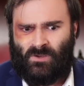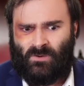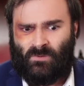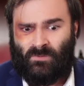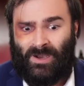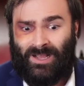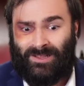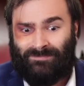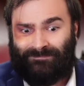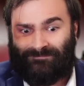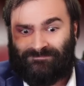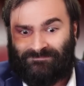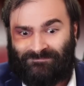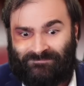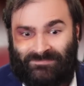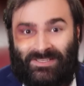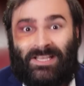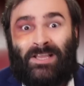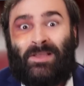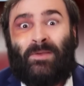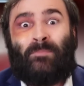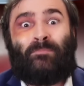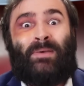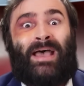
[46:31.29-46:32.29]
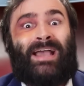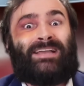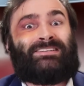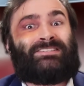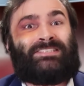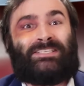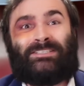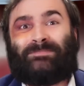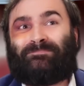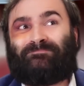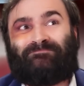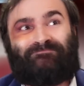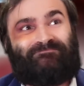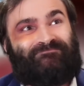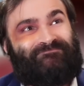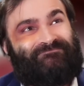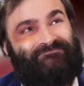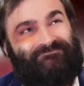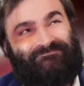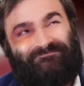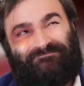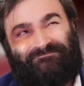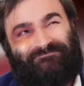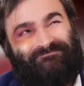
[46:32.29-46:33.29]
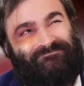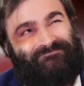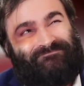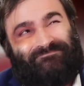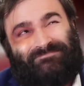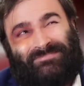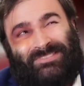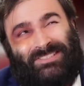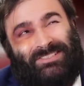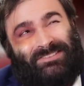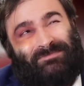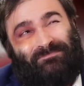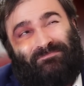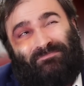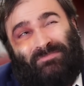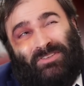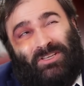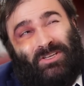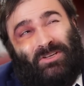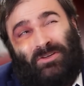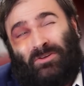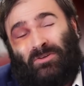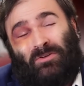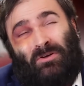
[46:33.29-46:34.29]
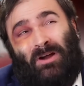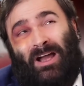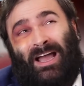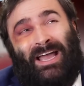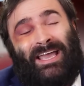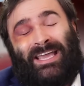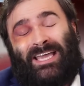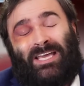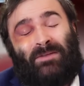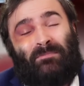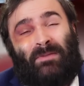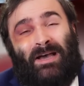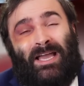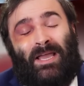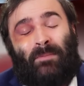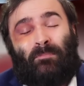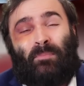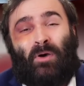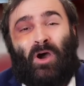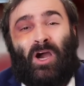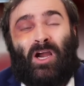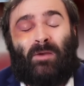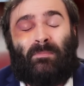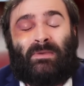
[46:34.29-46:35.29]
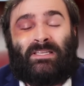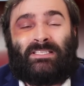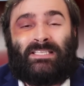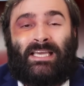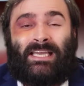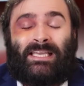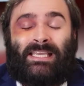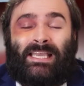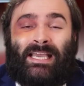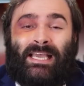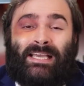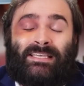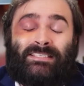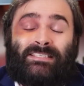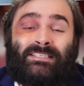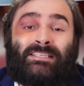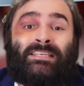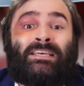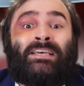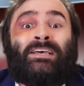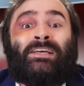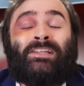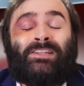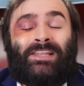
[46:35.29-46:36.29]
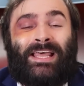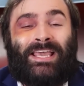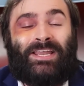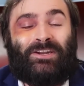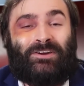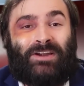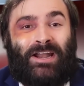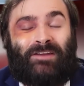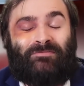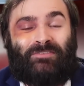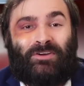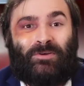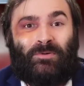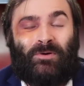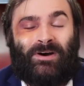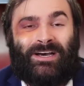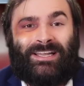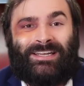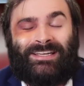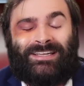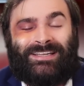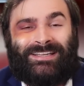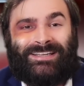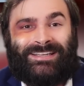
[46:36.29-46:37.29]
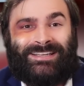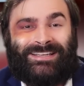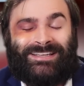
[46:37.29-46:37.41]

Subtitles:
Well, back to crying in my apartment, I guess. Later, everyone!